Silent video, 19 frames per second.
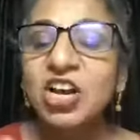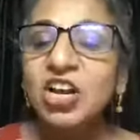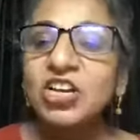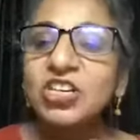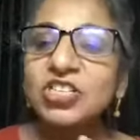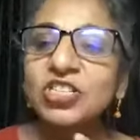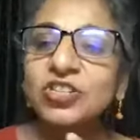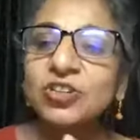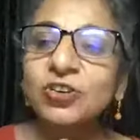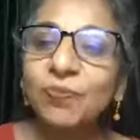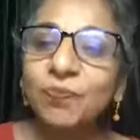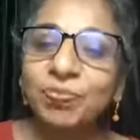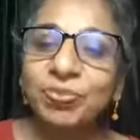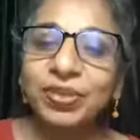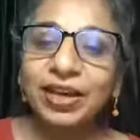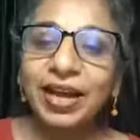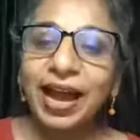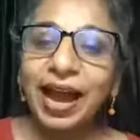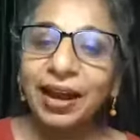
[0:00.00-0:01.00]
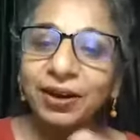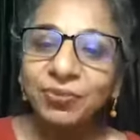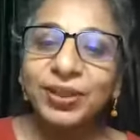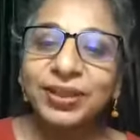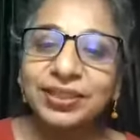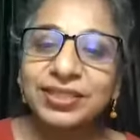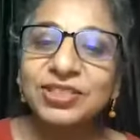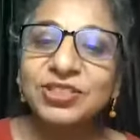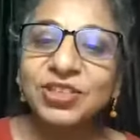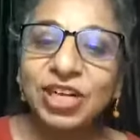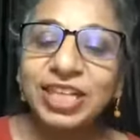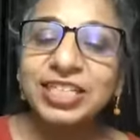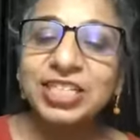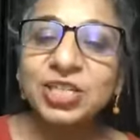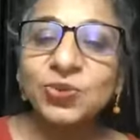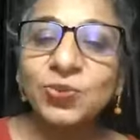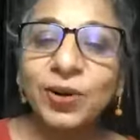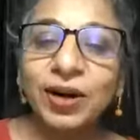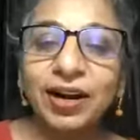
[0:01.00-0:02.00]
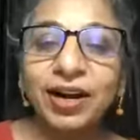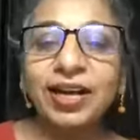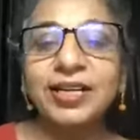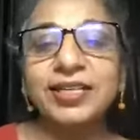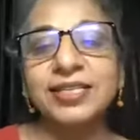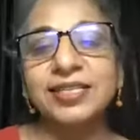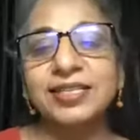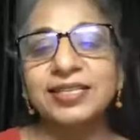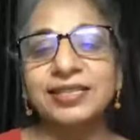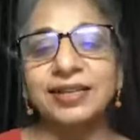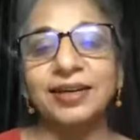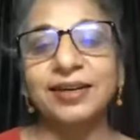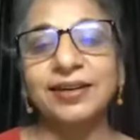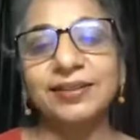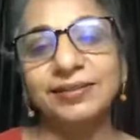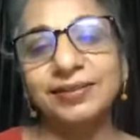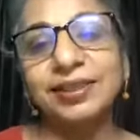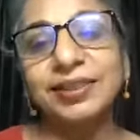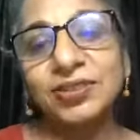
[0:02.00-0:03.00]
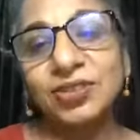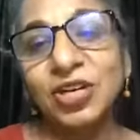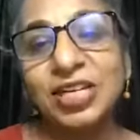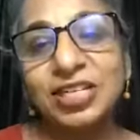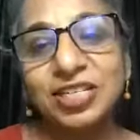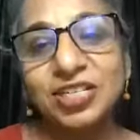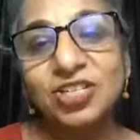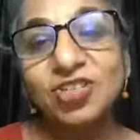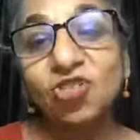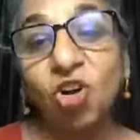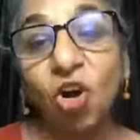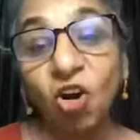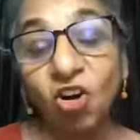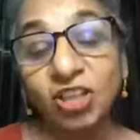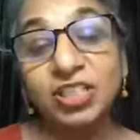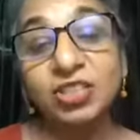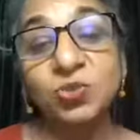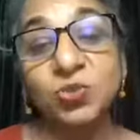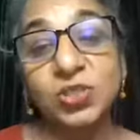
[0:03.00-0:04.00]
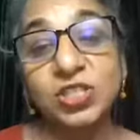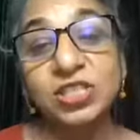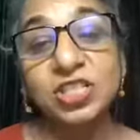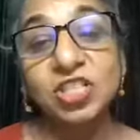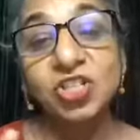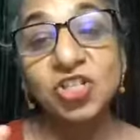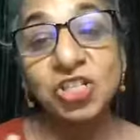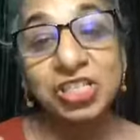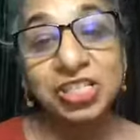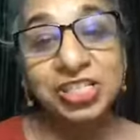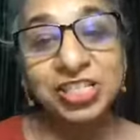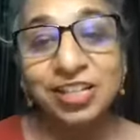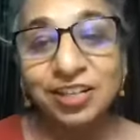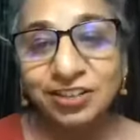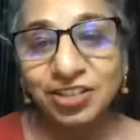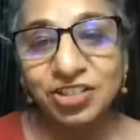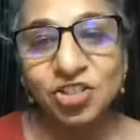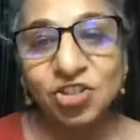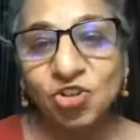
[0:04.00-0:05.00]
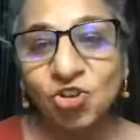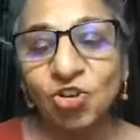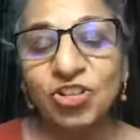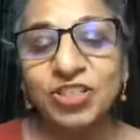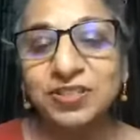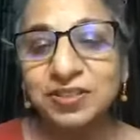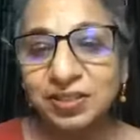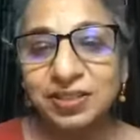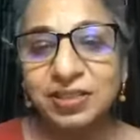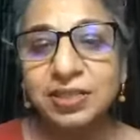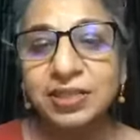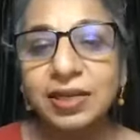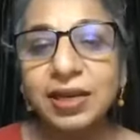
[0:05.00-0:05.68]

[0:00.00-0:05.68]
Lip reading: So, and when the strangers were asked, the strangers thought it was the children's choices,